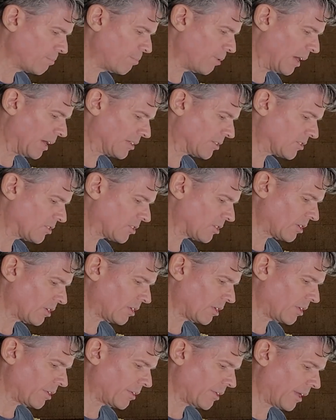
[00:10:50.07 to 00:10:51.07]
but
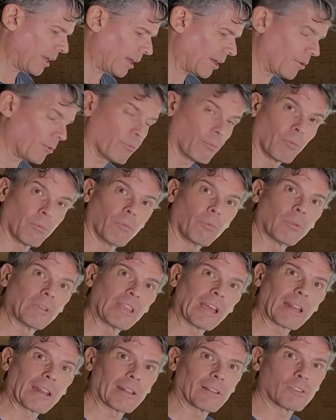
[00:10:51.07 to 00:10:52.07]
we
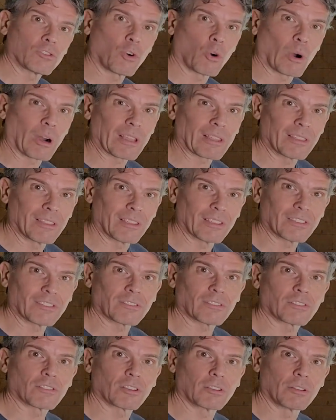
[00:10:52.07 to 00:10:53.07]
got to torque
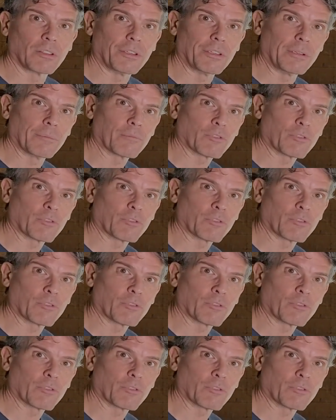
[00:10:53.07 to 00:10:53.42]
this to the